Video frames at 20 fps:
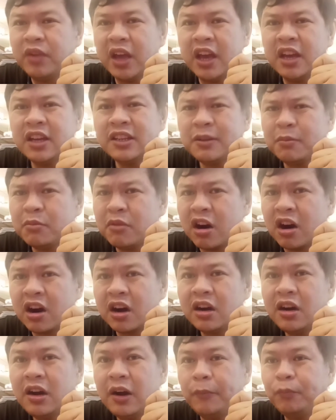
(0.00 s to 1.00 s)

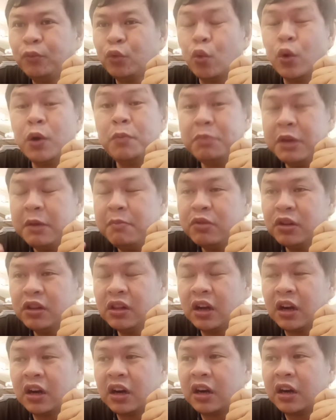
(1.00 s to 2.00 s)
ASMR, where
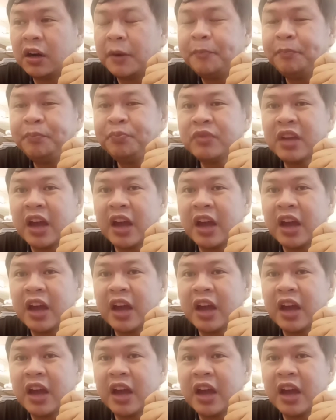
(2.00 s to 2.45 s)
people are